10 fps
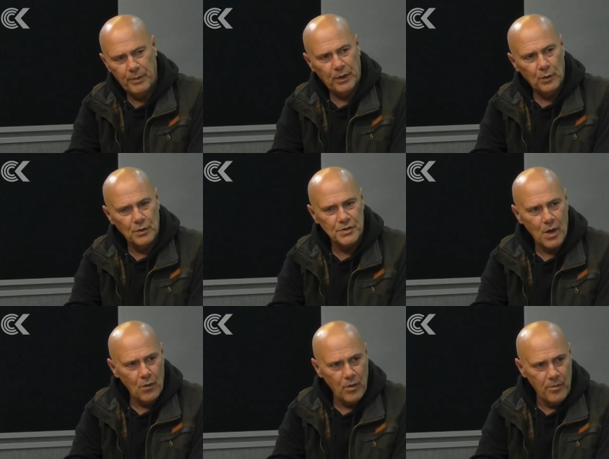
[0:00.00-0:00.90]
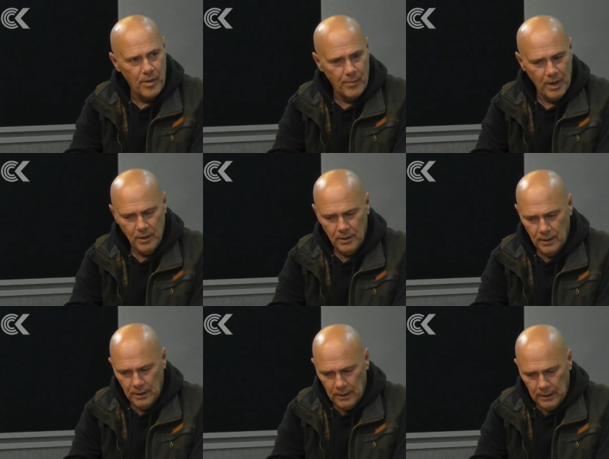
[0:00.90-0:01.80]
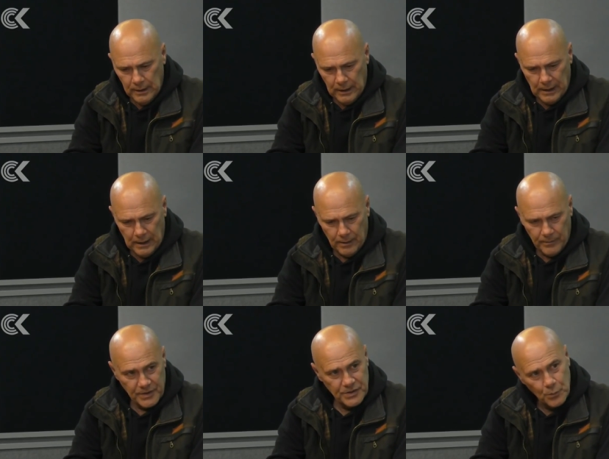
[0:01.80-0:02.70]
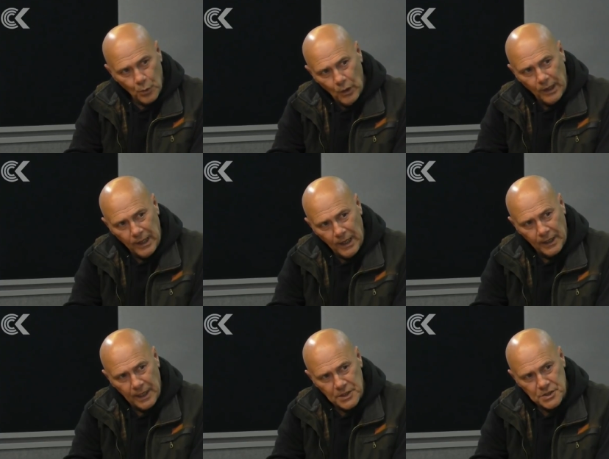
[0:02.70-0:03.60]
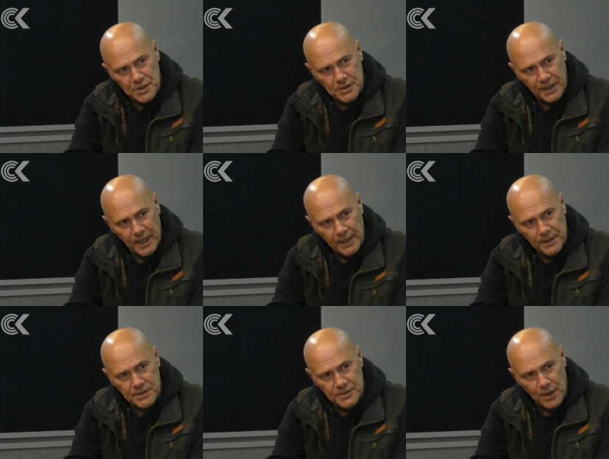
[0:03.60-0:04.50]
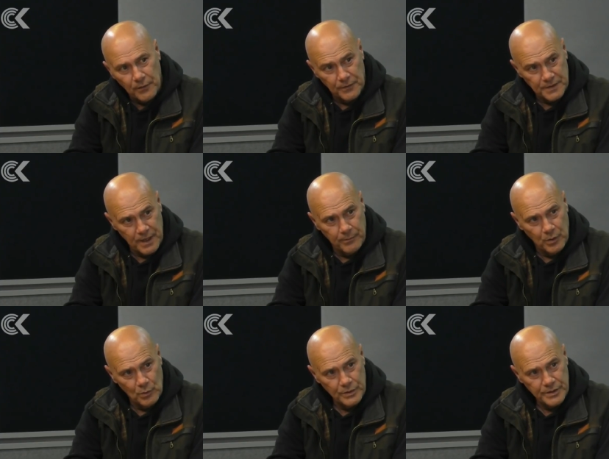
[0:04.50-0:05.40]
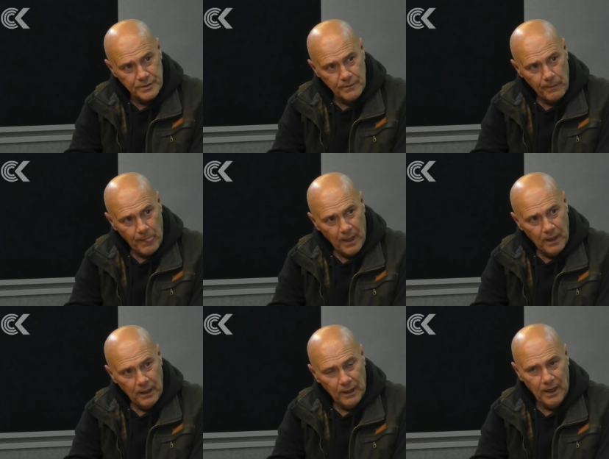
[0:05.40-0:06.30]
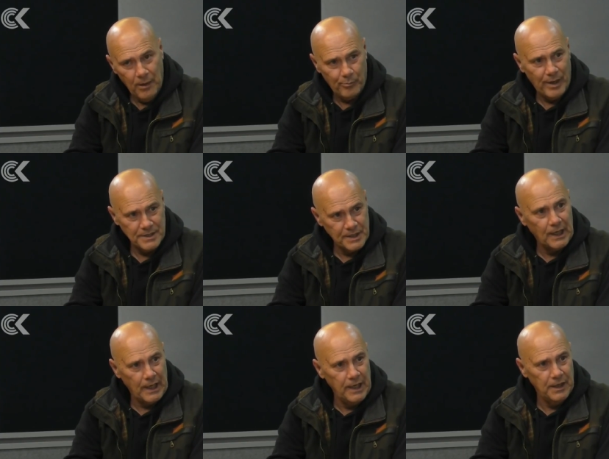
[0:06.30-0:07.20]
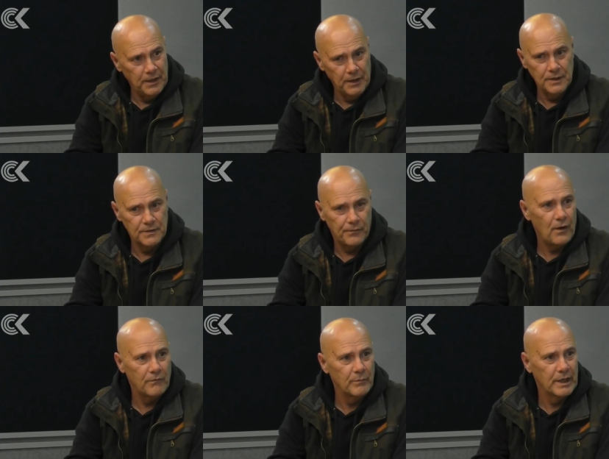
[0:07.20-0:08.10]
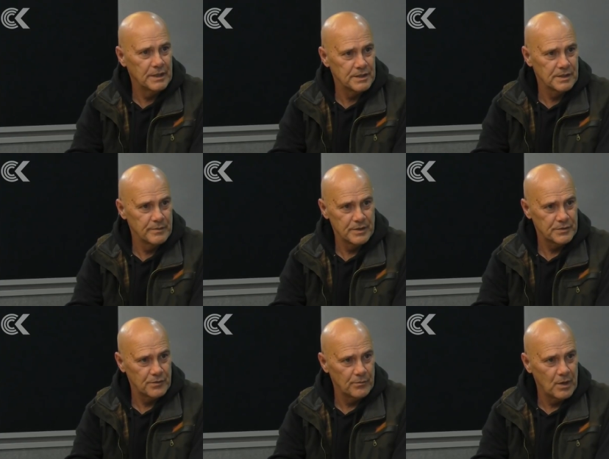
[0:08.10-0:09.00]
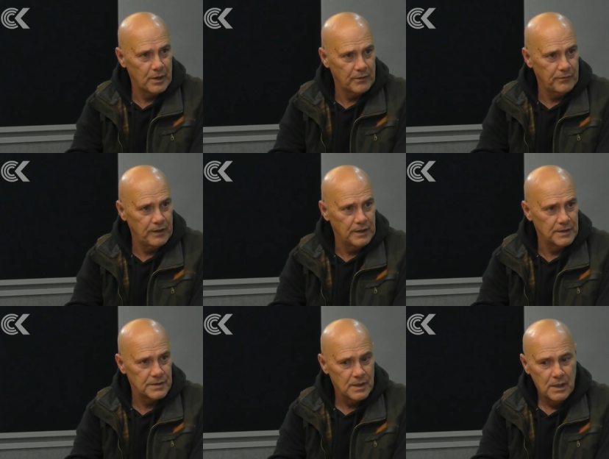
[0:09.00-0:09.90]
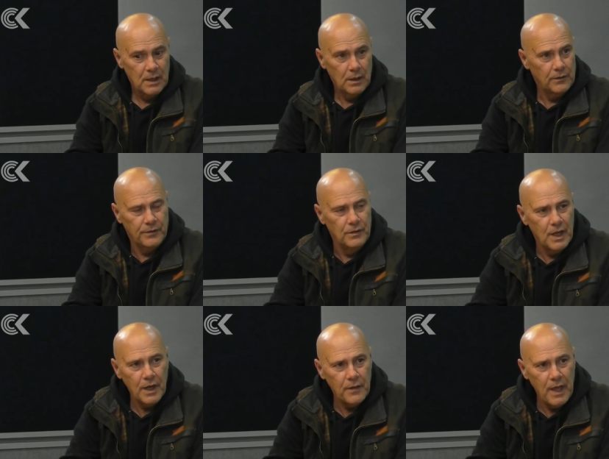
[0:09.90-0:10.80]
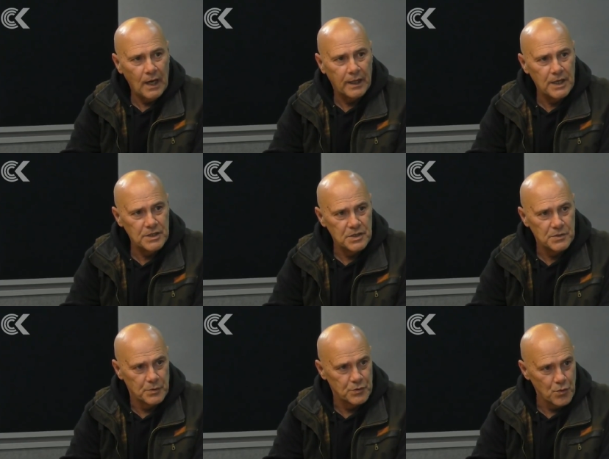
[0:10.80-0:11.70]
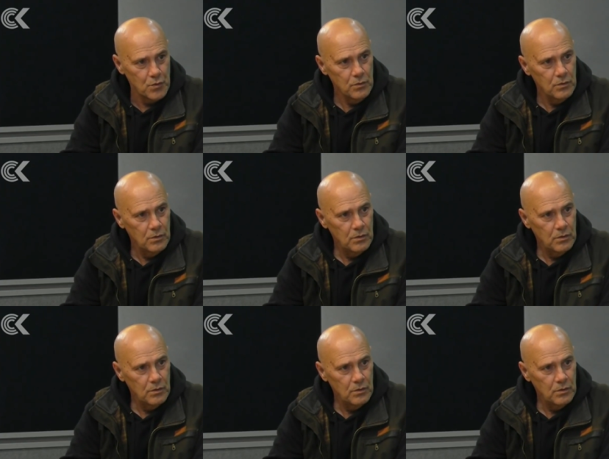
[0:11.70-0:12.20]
because I remember uh, the swirling allegations against Dover Samuels and that basically ended his five minutes as Minister of Māori Affairs. None of the allegations were true.